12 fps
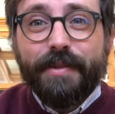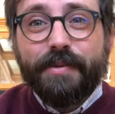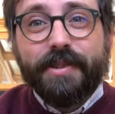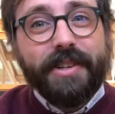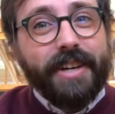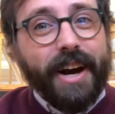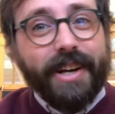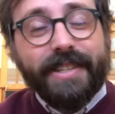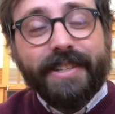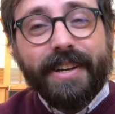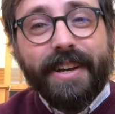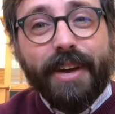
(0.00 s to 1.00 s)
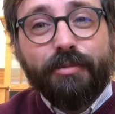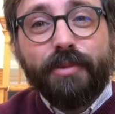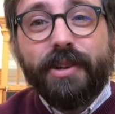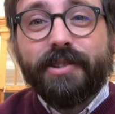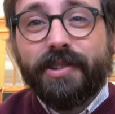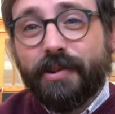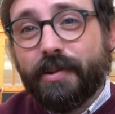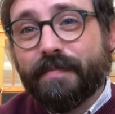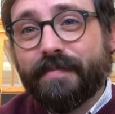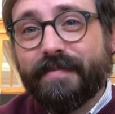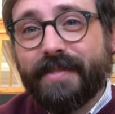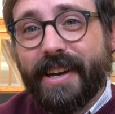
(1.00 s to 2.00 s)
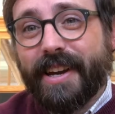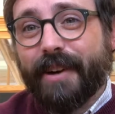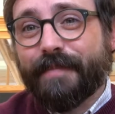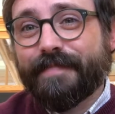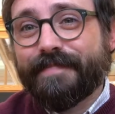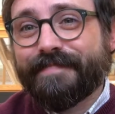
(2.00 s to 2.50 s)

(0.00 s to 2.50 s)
We'll see you guys again real soon. Take care.